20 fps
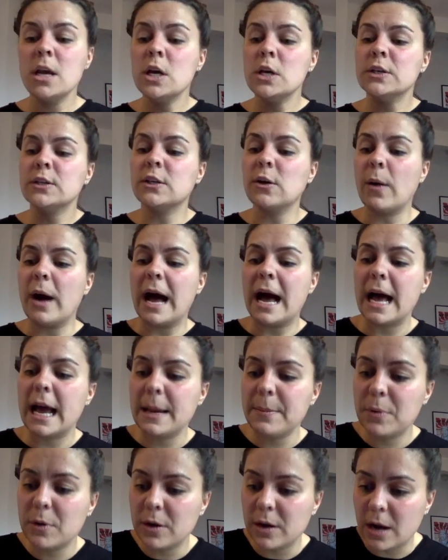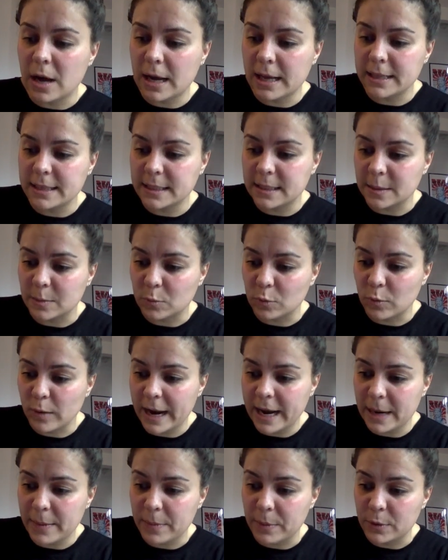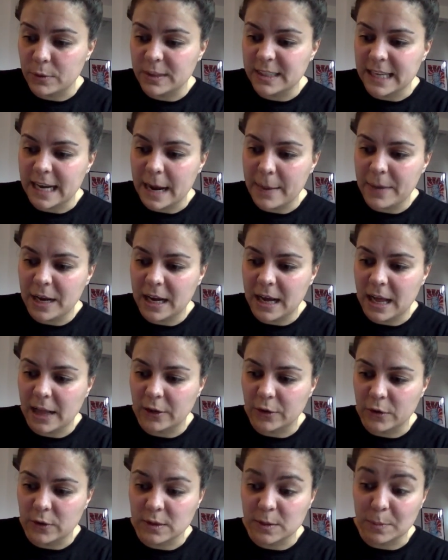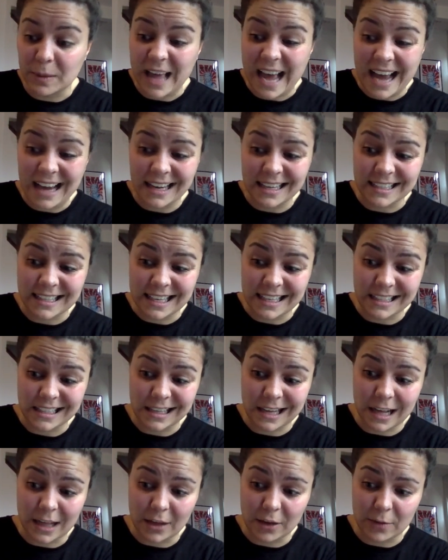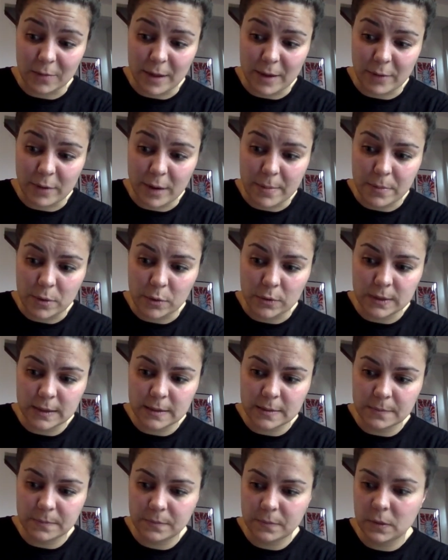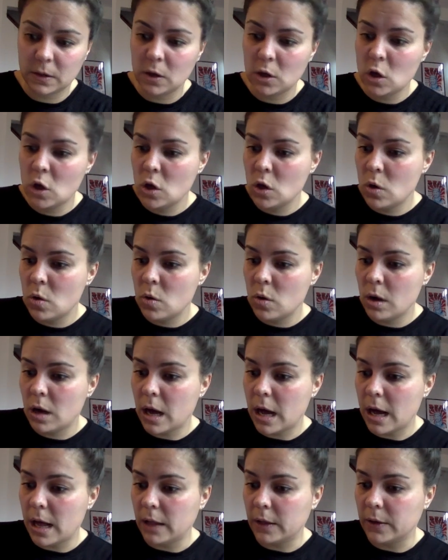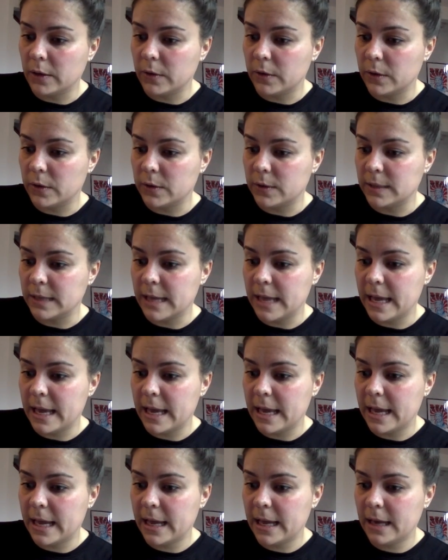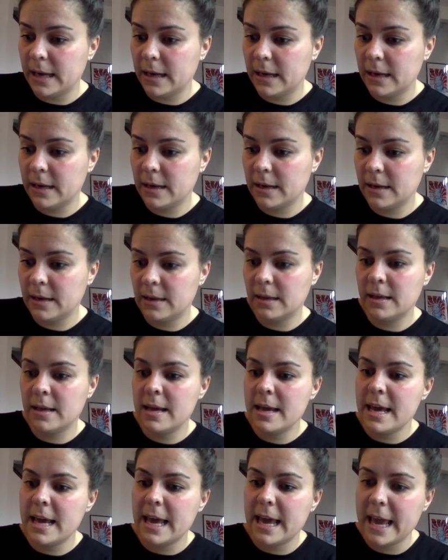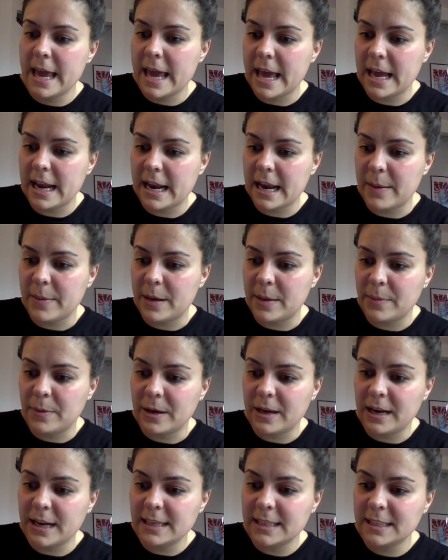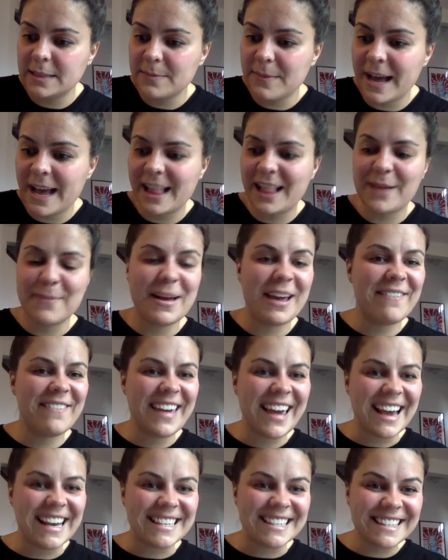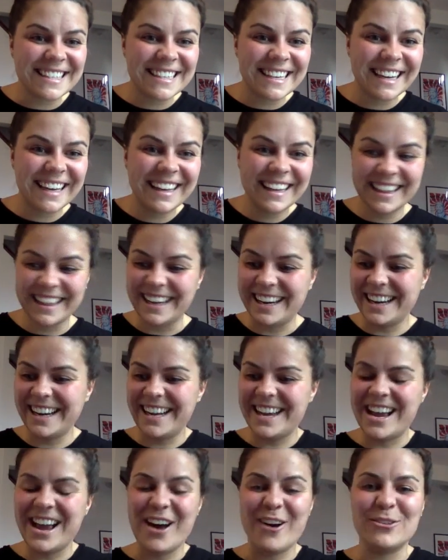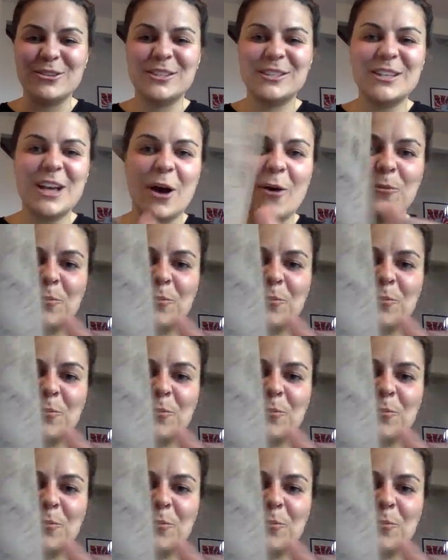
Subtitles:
So I put on some rain boots and I'm gonna color those black because that's the color of my rain boots. Color those in and I'm gonna put a smile on my face. There you go. So